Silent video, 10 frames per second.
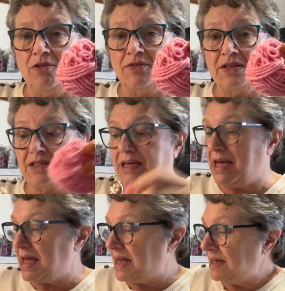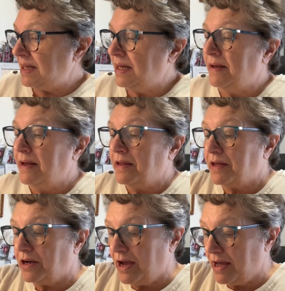of the skein
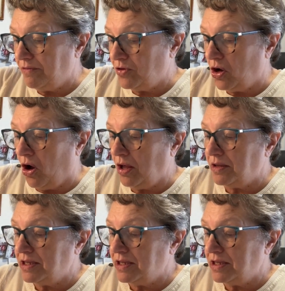that I have got.